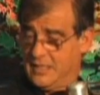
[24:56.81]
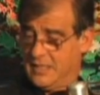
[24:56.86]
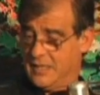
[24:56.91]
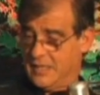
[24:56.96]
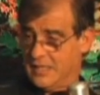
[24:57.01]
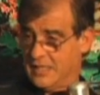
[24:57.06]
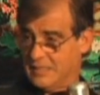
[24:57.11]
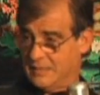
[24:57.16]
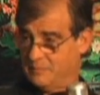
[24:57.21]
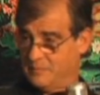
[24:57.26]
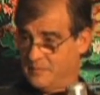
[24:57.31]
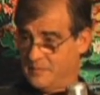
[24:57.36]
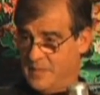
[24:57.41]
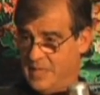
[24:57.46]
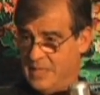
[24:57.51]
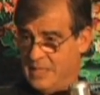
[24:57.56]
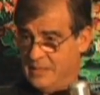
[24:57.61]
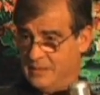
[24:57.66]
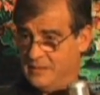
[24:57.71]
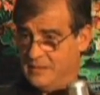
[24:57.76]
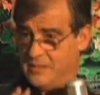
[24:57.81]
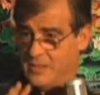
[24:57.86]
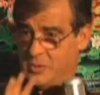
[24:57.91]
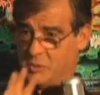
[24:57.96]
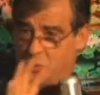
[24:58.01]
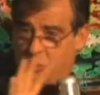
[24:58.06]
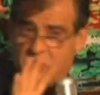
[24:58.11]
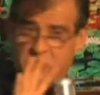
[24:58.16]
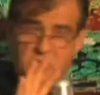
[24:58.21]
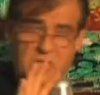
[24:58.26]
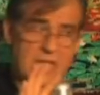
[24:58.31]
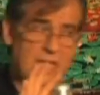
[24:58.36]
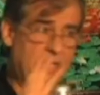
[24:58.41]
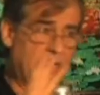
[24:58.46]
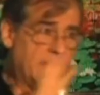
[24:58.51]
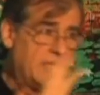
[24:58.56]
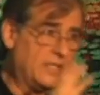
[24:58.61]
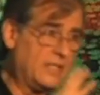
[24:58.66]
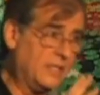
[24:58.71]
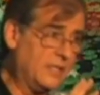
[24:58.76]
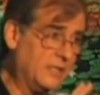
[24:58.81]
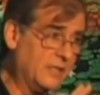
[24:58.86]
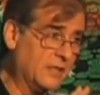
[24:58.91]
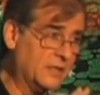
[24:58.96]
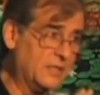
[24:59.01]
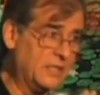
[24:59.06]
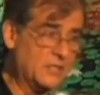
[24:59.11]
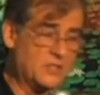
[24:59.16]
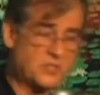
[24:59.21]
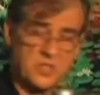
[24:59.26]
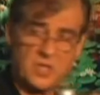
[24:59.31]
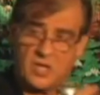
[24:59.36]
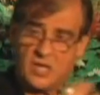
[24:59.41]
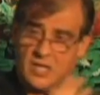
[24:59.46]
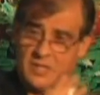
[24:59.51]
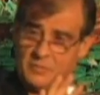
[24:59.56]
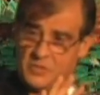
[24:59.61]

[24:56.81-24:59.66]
And Christianity and Islam,